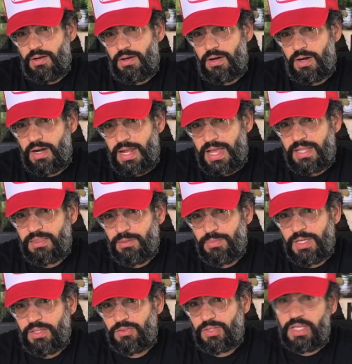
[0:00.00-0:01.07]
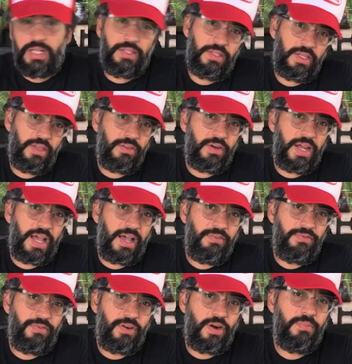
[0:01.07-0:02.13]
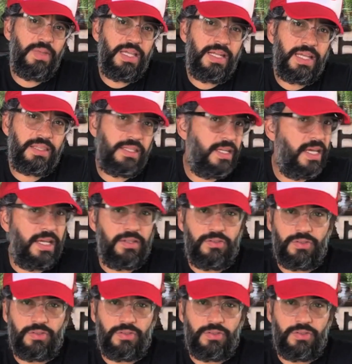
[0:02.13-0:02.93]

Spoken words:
are at the baseline and the other half are made at the net.